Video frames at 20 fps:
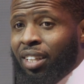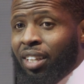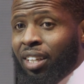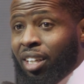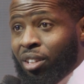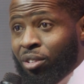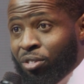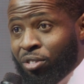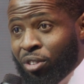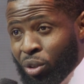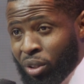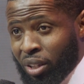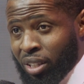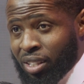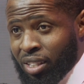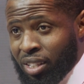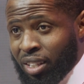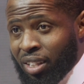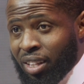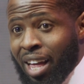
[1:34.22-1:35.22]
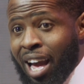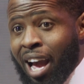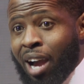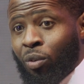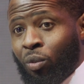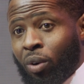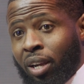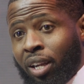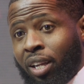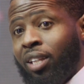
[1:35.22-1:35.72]
and focusing
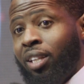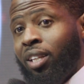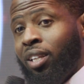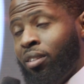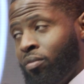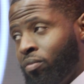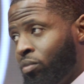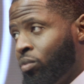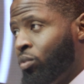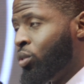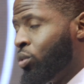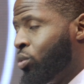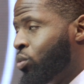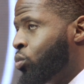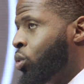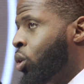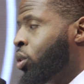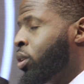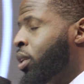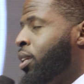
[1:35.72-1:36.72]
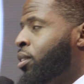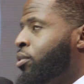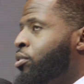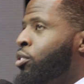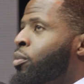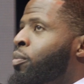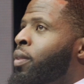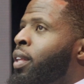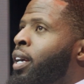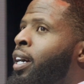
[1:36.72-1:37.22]
that way and then rolling it
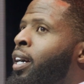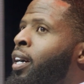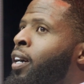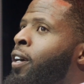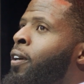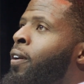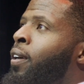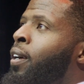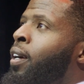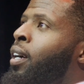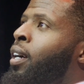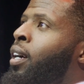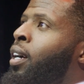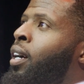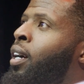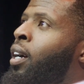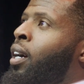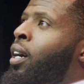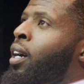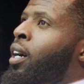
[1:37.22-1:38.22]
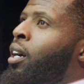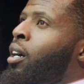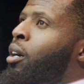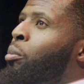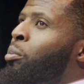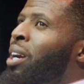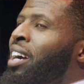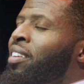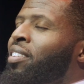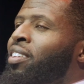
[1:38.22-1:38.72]
from there.
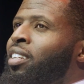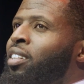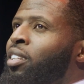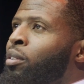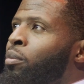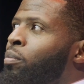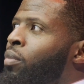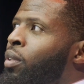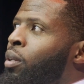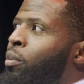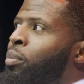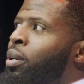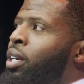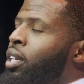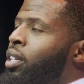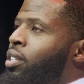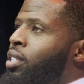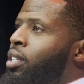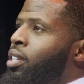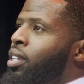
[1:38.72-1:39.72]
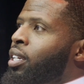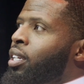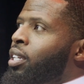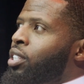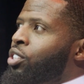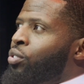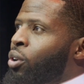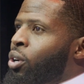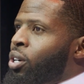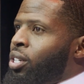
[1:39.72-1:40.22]
But I think the biggest thing
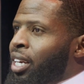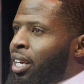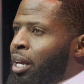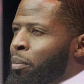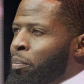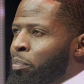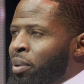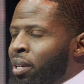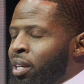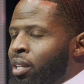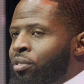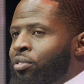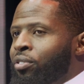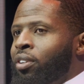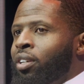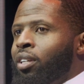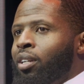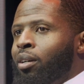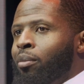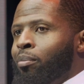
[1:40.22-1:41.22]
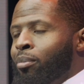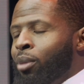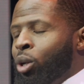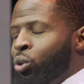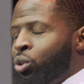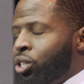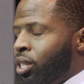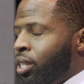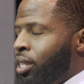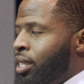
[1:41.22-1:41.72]
as far as like a benefit
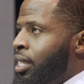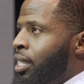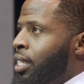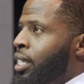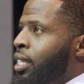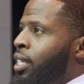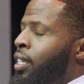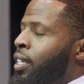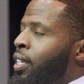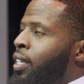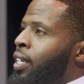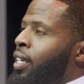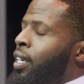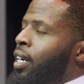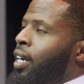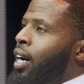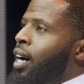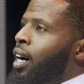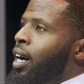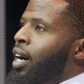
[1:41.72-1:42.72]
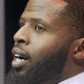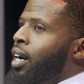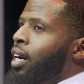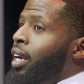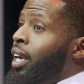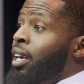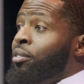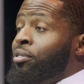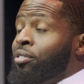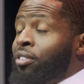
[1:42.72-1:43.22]
emotionally
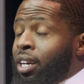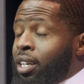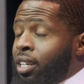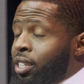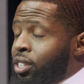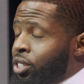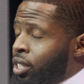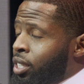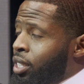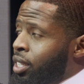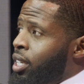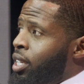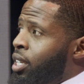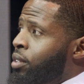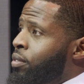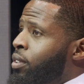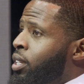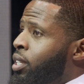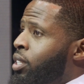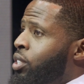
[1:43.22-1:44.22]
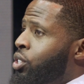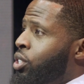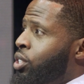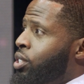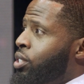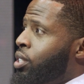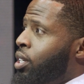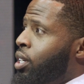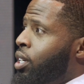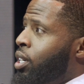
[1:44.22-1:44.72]
and financially even
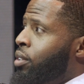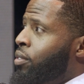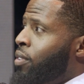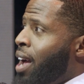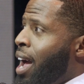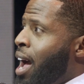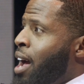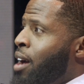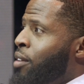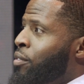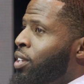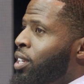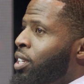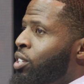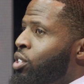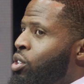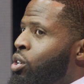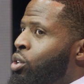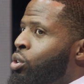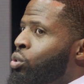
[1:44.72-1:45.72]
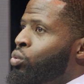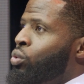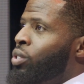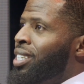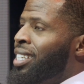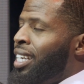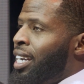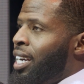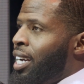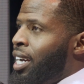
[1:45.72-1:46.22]
just of having no
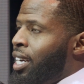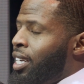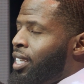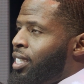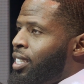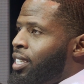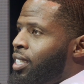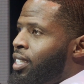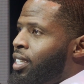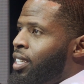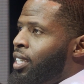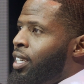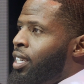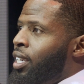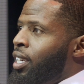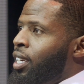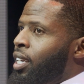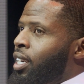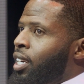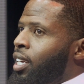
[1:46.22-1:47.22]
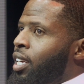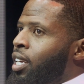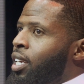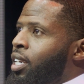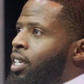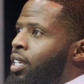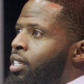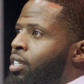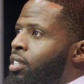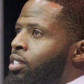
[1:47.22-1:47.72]
debt
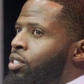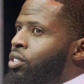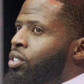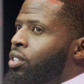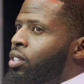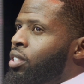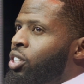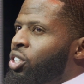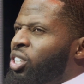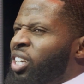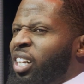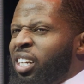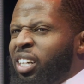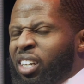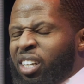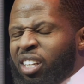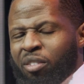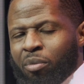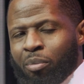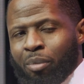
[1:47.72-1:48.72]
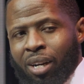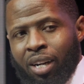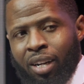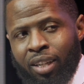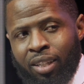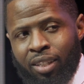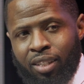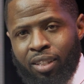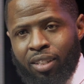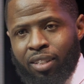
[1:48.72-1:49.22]
is there's clarity of
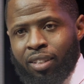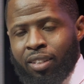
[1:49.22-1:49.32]
mind.